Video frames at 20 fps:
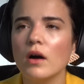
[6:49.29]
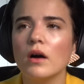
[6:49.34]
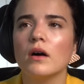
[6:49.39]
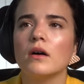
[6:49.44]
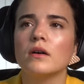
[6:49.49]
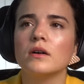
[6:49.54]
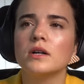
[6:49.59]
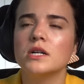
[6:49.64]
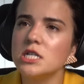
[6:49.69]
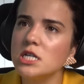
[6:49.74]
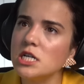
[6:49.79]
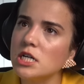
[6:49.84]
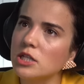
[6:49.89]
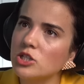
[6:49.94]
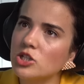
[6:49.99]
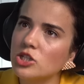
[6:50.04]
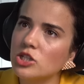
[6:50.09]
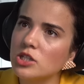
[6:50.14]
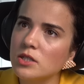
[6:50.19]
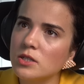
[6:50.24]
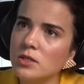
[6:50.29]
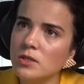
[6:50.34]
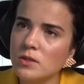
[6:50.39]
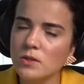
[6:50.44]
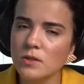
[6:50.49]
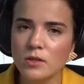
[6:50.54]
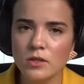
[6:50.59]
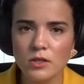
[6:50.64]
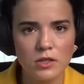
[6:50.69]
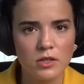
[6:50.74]
Oh gosh,
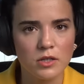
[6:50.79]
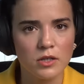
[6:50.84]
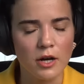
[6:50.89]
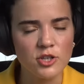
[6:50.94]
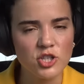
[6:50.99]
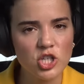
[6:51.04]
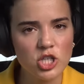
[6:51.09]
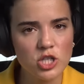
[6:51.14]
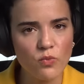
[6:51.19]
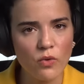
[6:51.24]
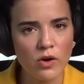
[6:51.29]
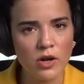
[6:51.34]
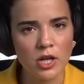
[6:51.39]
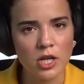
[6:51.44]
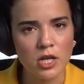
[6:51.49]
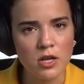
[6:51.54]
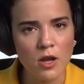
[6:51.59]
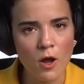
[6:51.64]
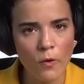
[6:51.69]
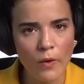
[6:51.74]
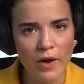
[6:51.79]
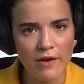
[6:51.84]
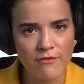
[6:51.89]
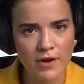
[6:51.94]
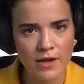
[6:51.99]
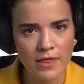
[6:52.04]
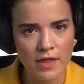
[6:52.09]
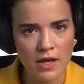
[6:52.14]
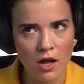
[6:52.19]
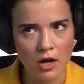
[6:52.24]
I just wanna know
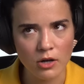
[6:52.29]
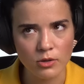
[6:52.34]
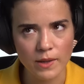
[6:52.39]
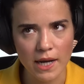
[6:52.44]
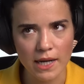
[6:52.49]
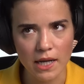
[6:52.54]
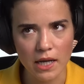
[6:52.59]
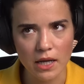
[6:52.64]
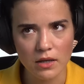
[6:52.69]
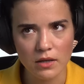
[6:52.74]
everything already.